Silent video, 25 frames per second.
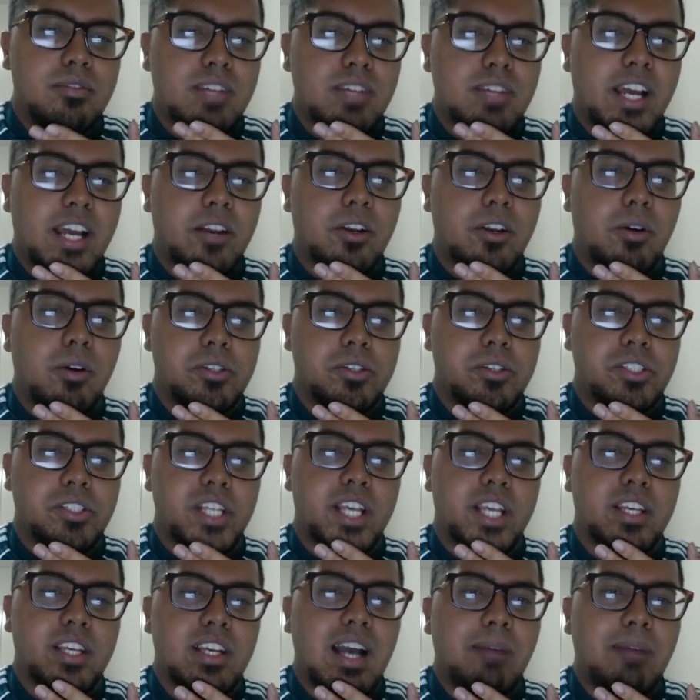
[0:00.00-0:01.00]
I don't know what to
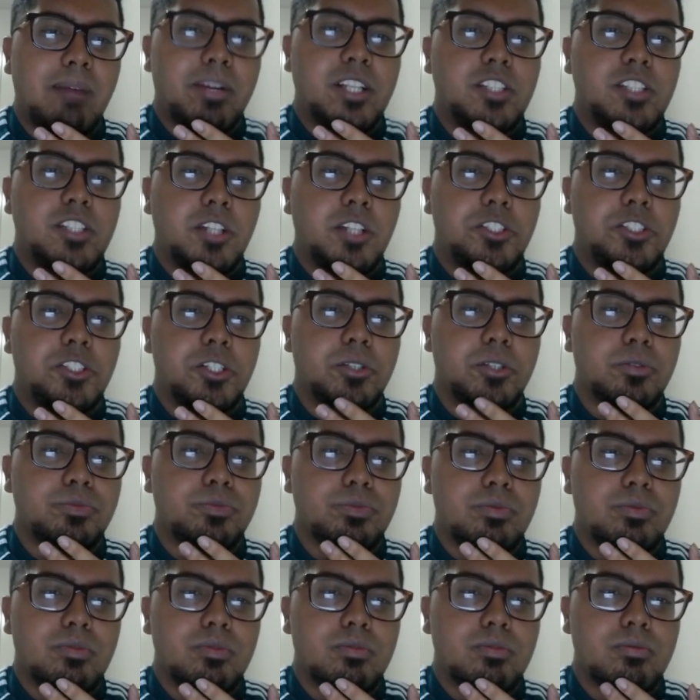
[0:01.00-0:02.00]
say. I'm going to taunt you.
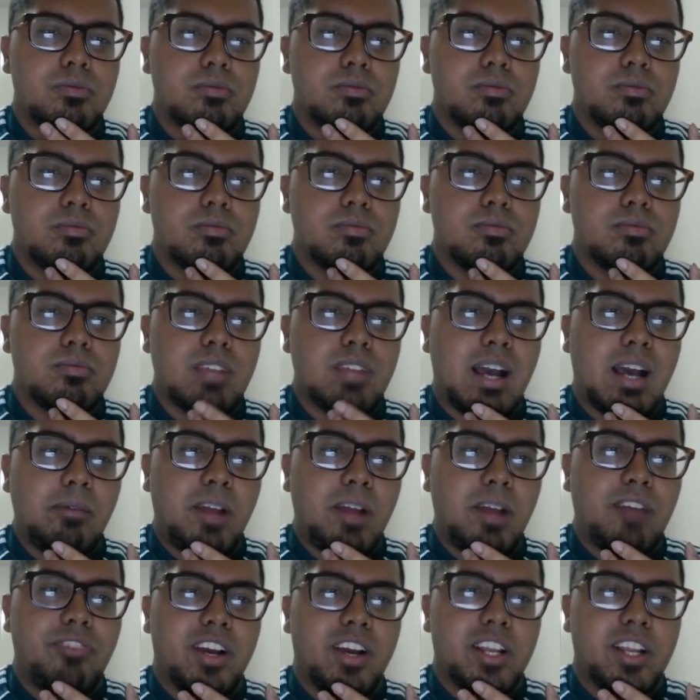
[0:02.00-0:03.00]

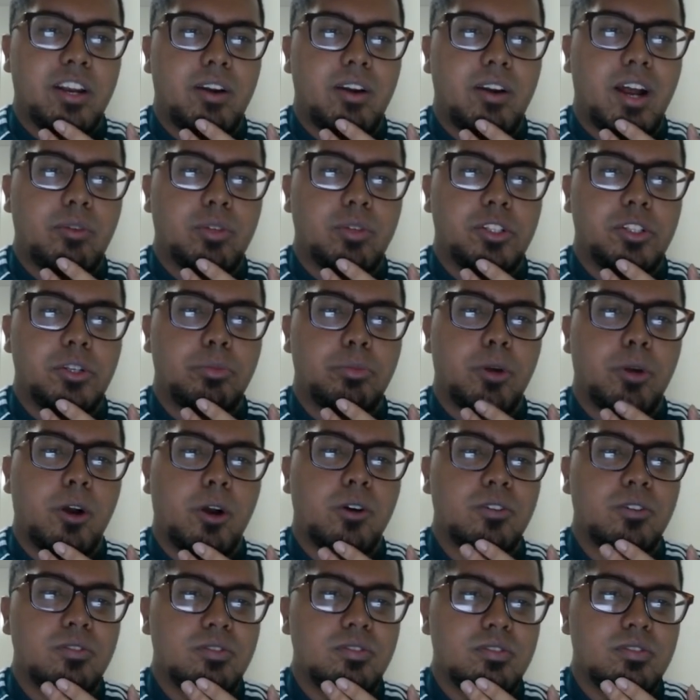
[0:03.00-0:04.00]
I'm not fucking around with you,
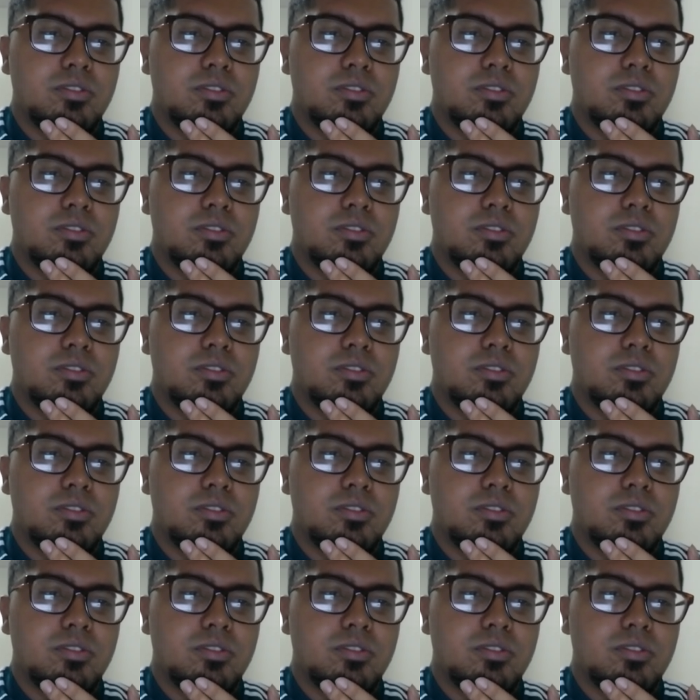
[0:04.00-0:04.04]
bro.